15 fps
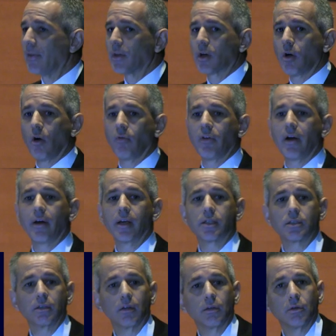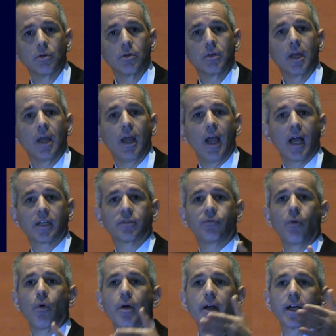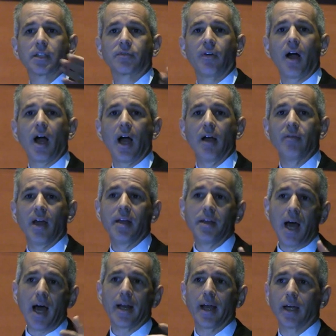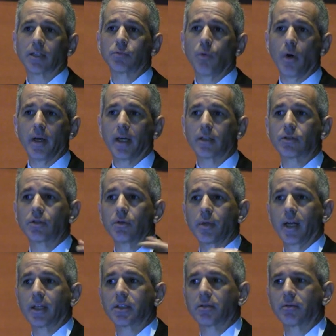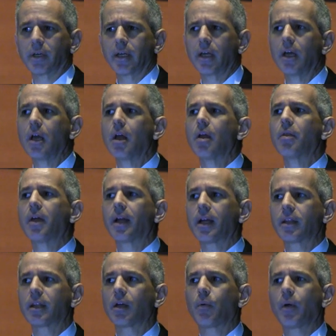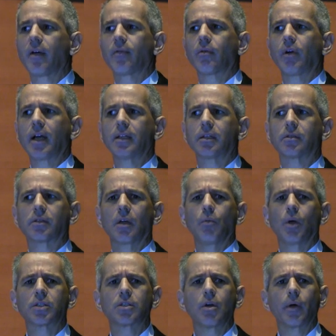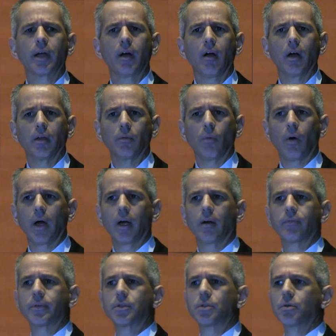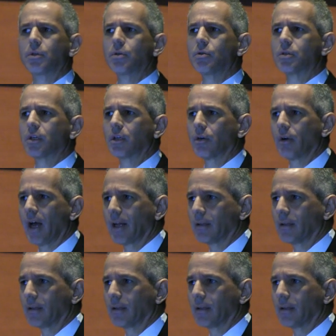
and the covariates include X4 and X5 and not X1, X2, and X3, then I think we have a right to say, what's going on? Why aren't you using your